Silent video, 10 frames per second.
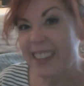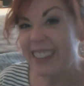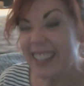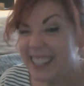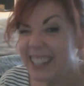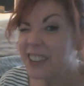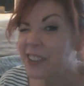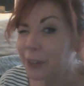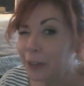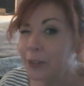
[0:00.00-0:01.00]
This
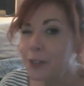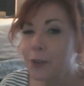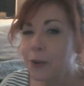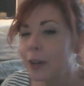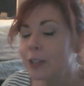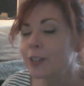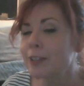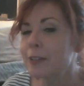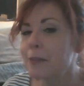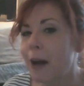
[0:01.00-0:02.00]
includes
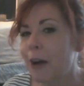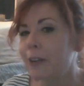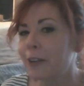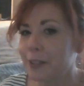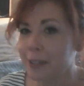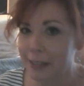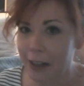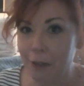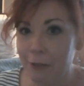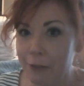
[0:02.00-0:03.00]
questions about
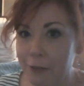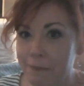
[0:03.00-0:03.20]
yourself.